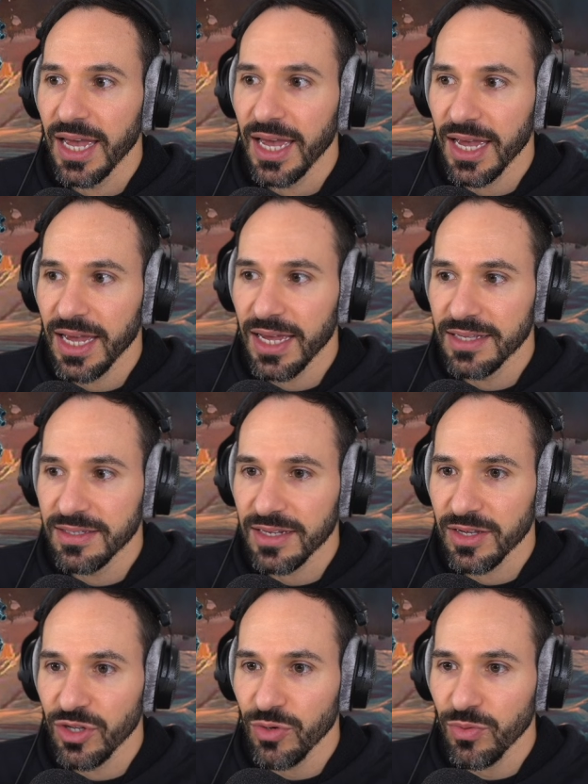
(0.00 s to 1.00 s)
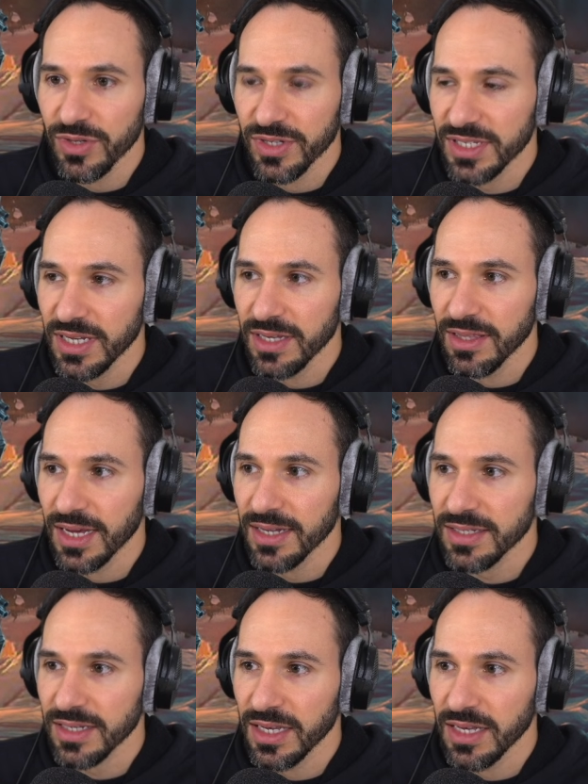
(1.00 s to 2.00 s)
And you will see
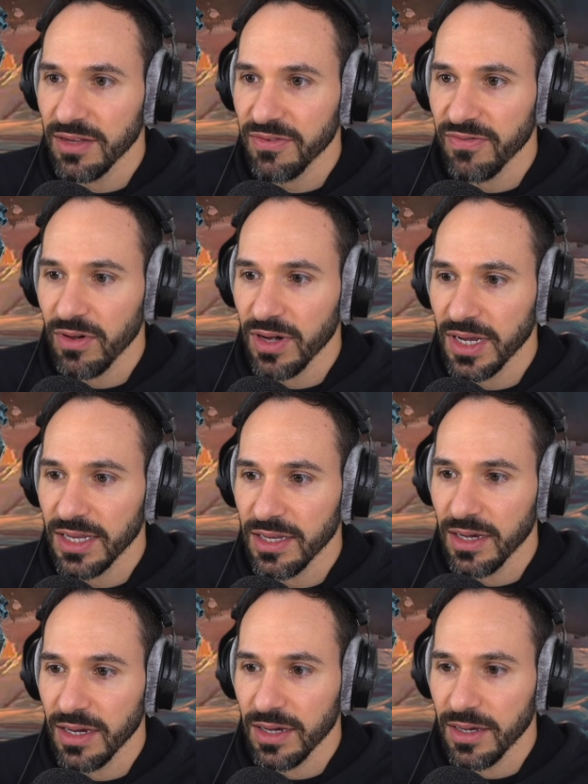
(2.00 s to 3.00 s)
that if I